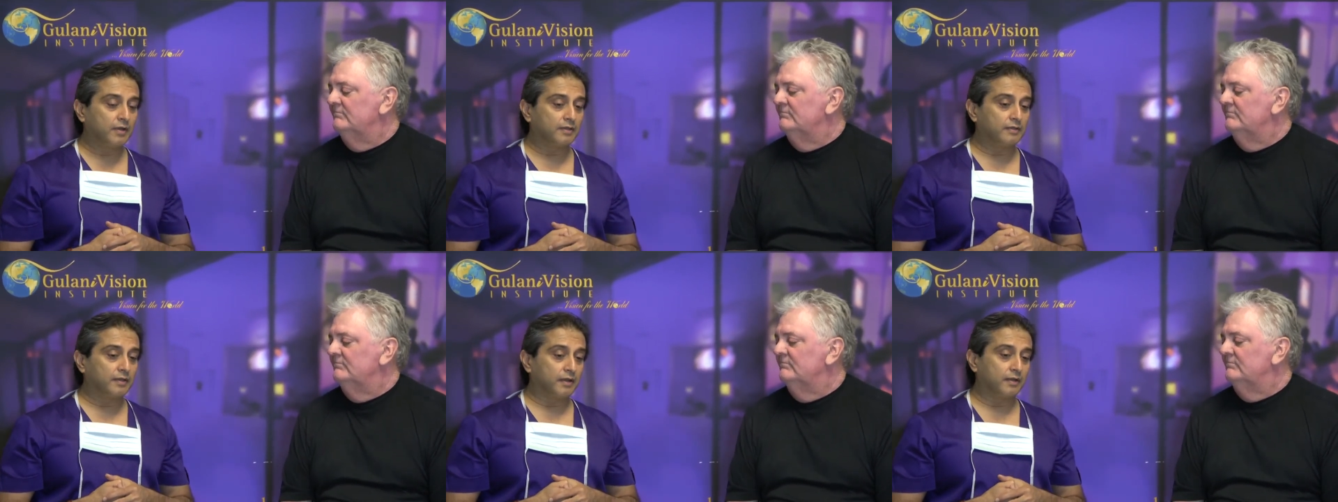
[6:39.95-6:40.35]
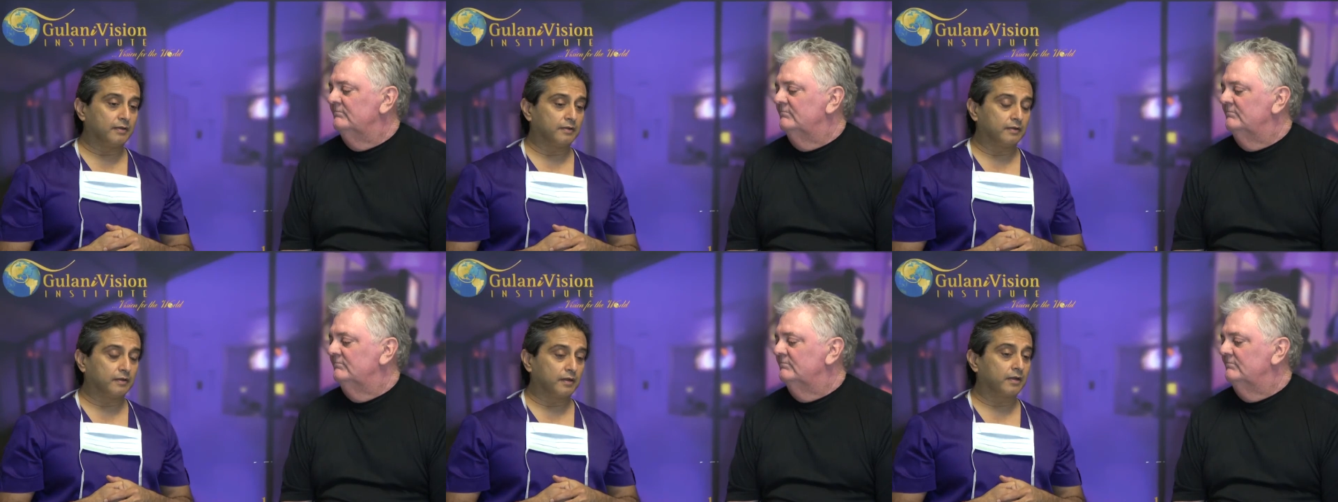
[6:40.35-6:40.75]
Speaker 1: And
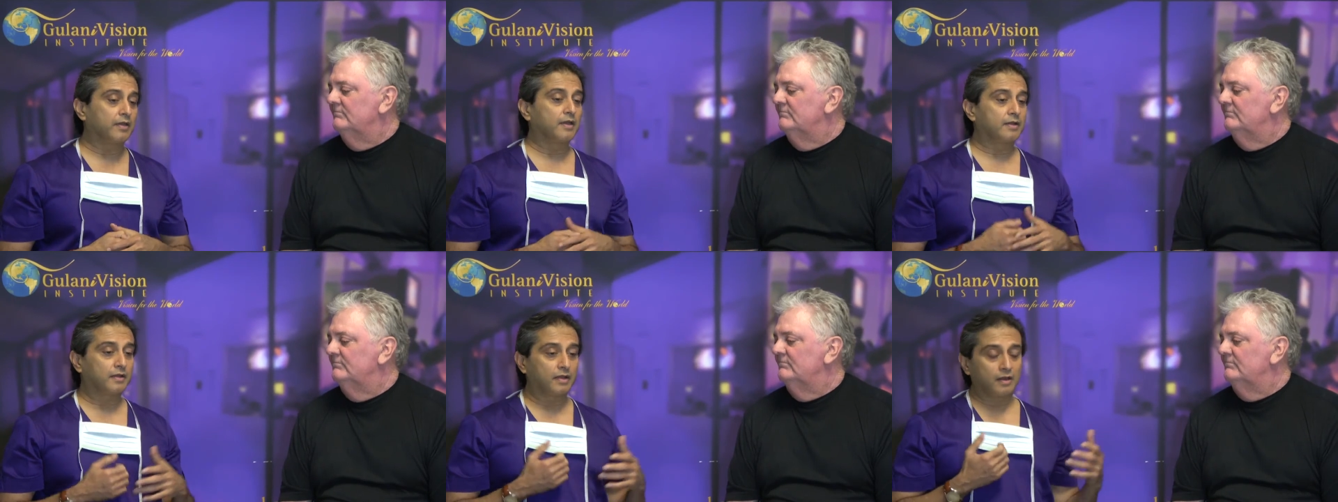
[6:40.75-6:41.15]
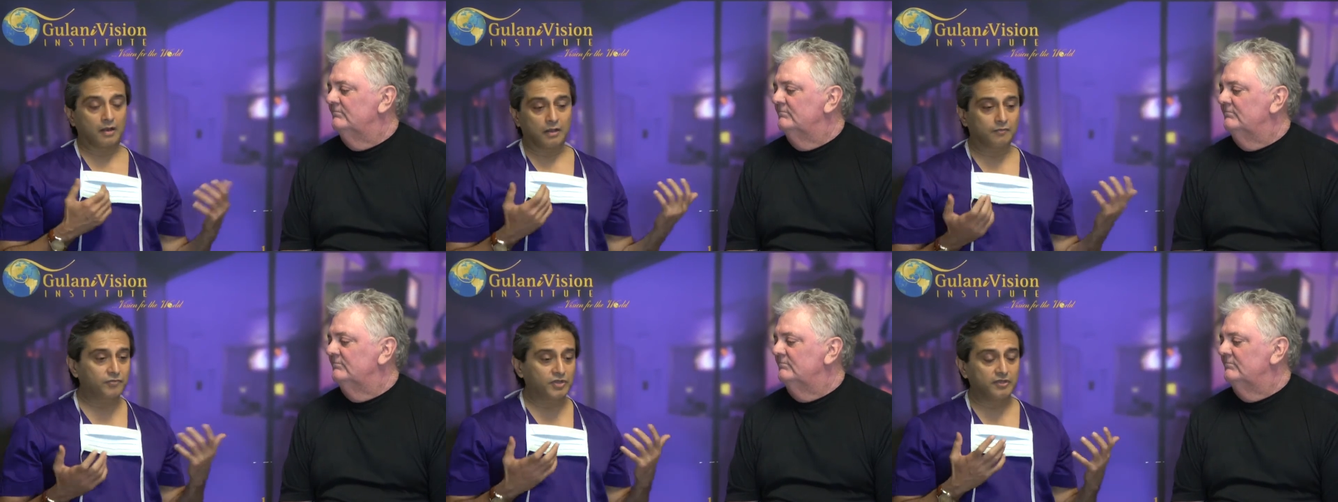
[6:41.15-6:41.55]
then again, I
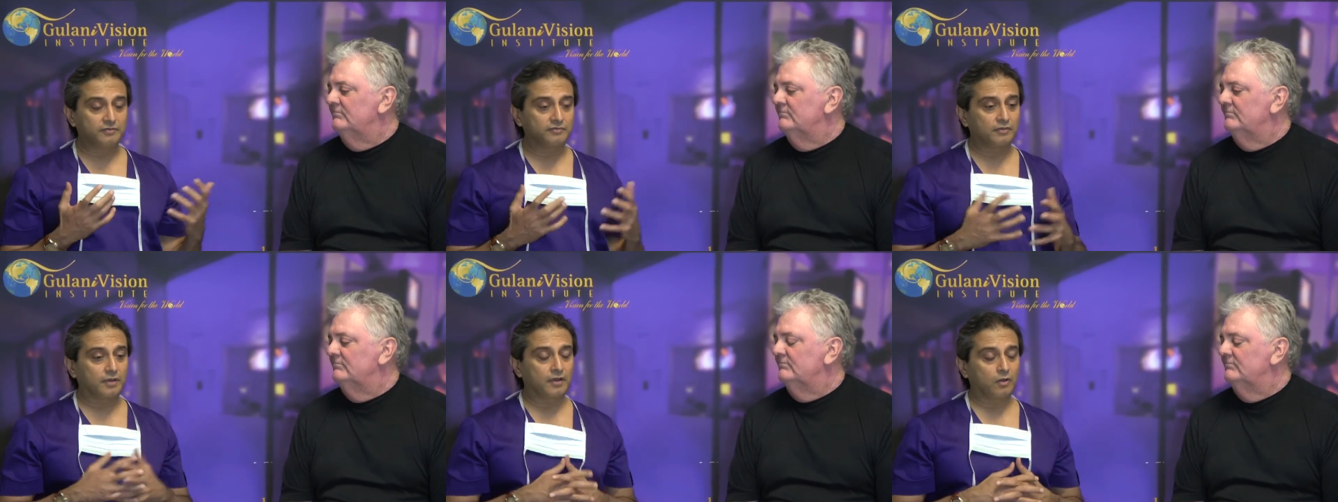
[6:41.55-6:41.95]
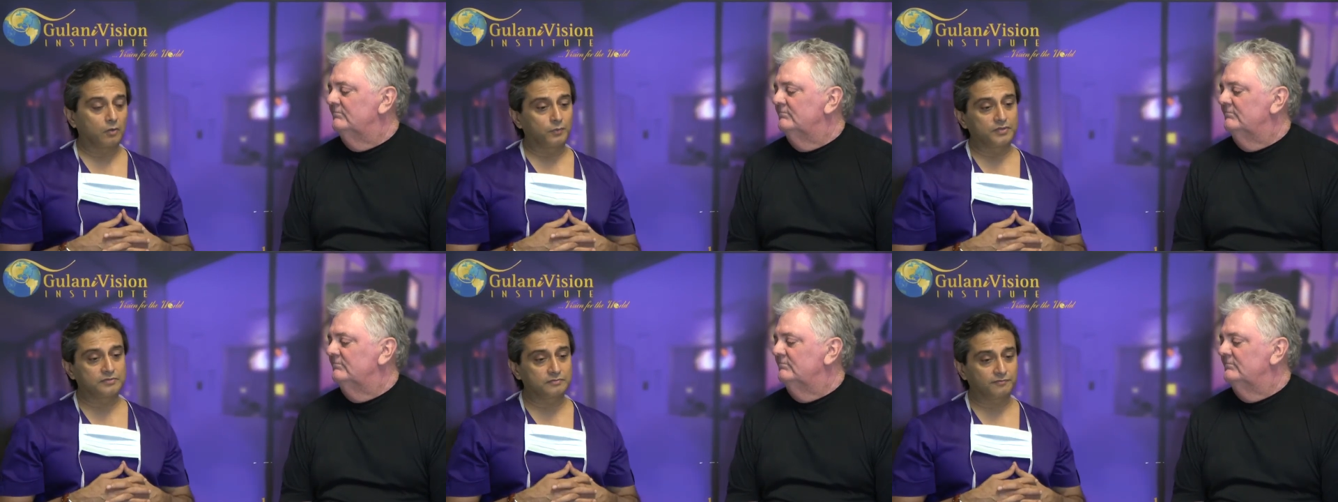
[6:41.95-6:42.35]
love these. I
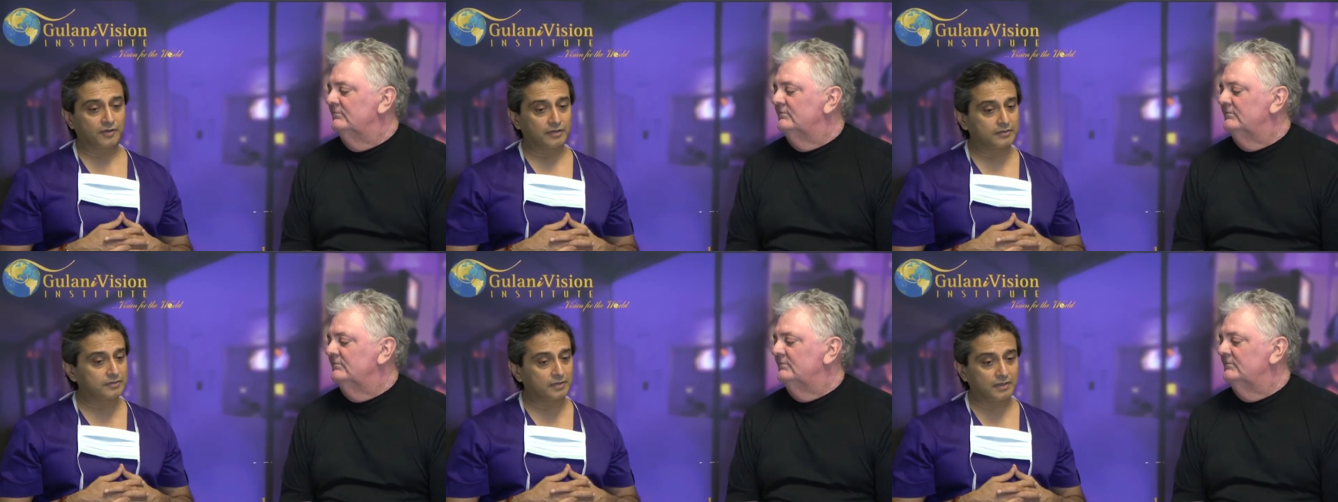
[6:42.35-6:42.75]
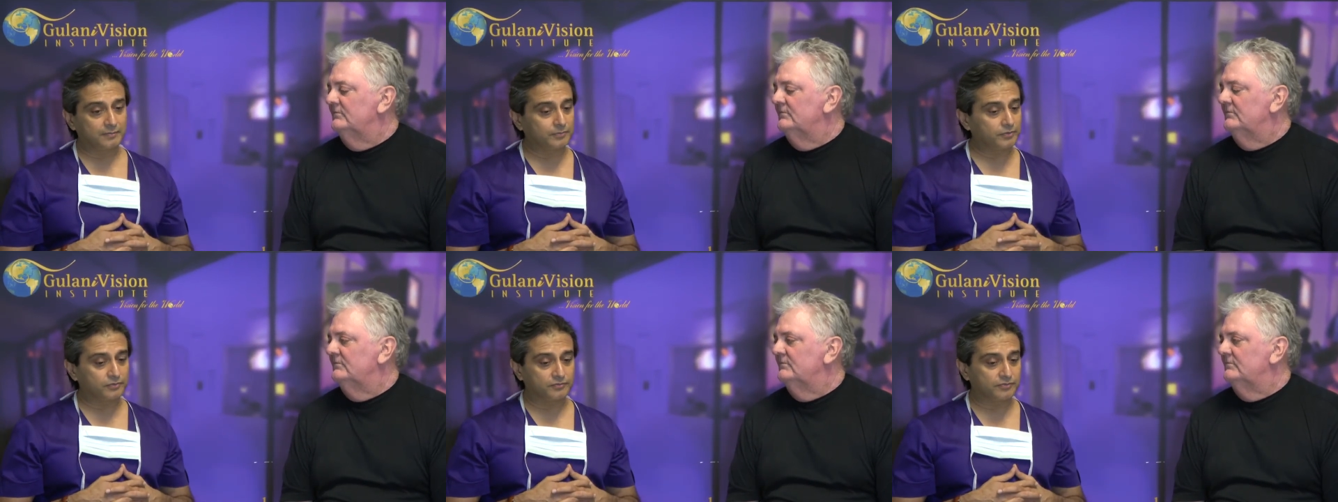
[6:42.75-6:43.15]
always find
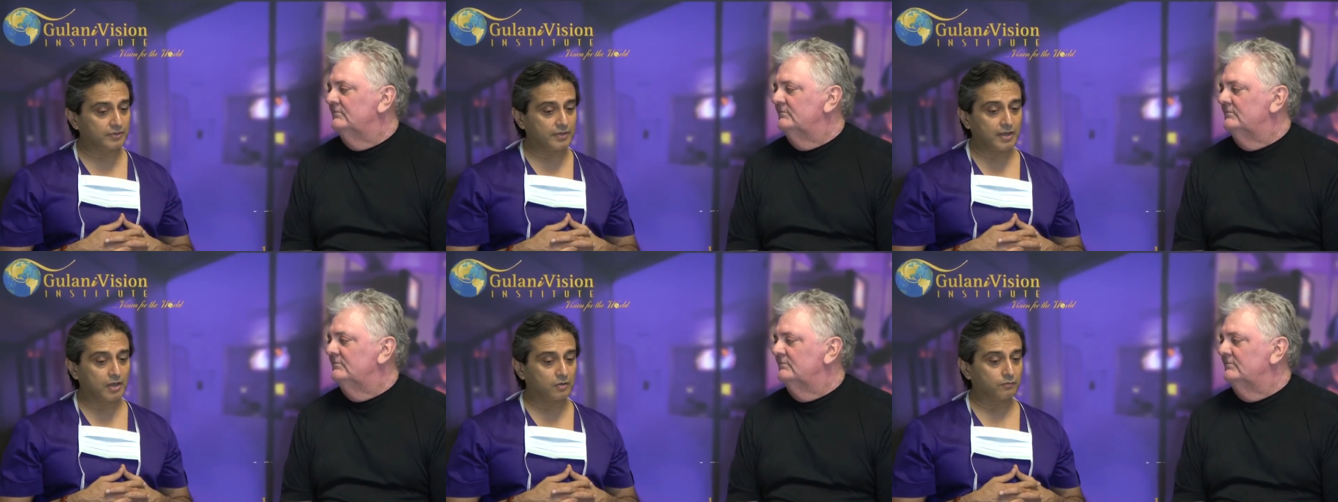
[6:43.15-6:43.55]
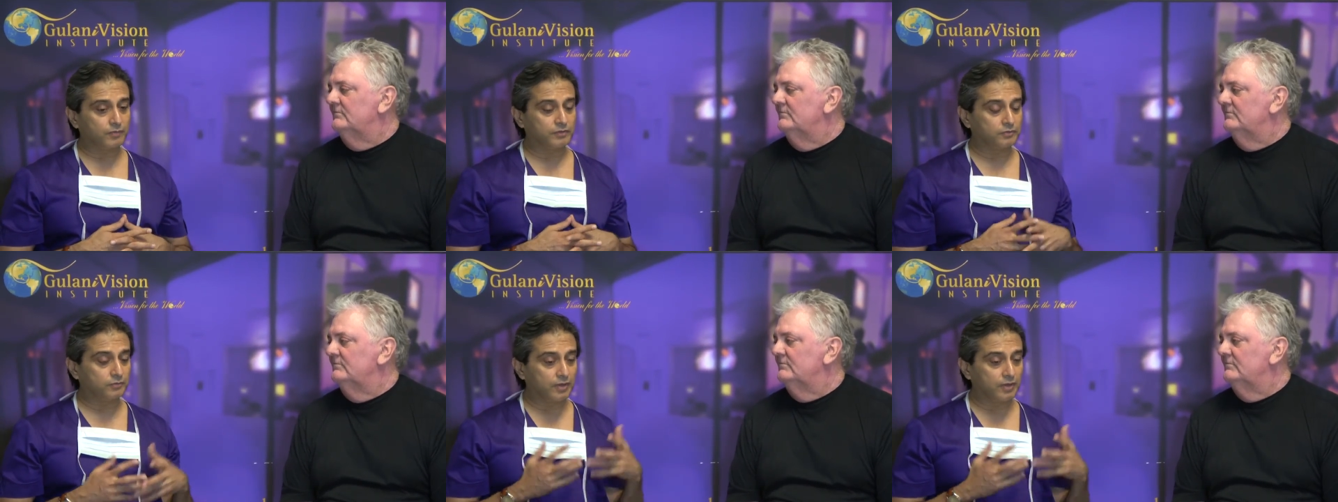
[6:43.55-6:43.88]
time to sit down when you